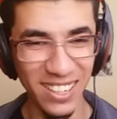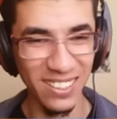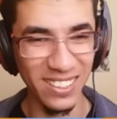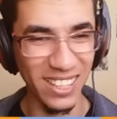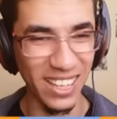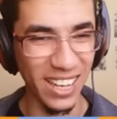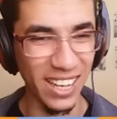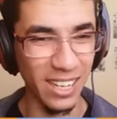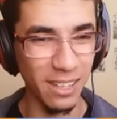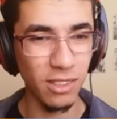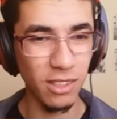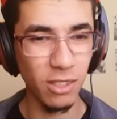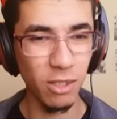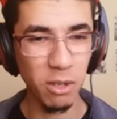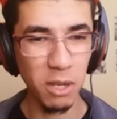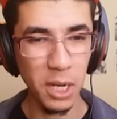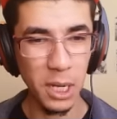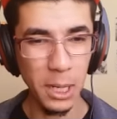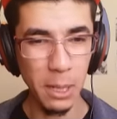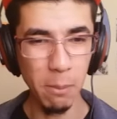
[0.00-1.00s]
Okay,
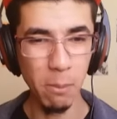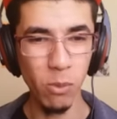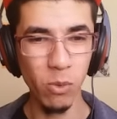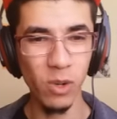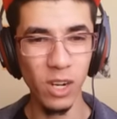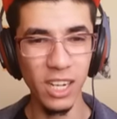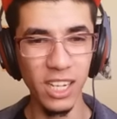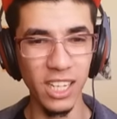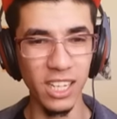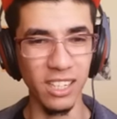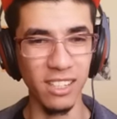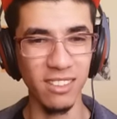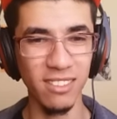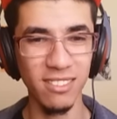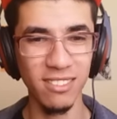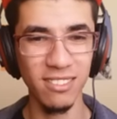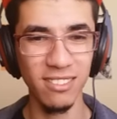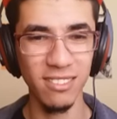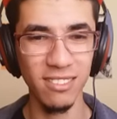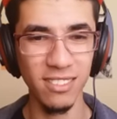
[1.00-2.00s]
look at him running.
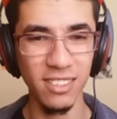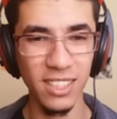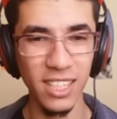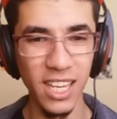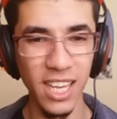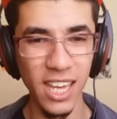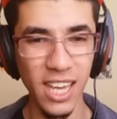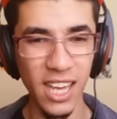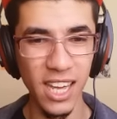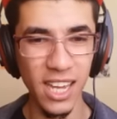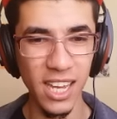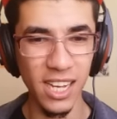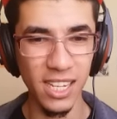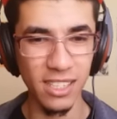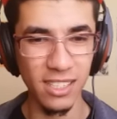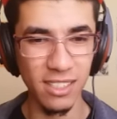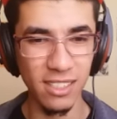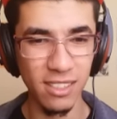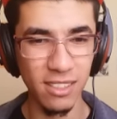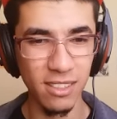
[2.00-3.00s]

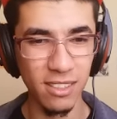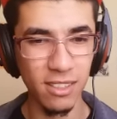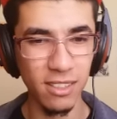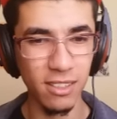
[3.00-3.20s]
Yes.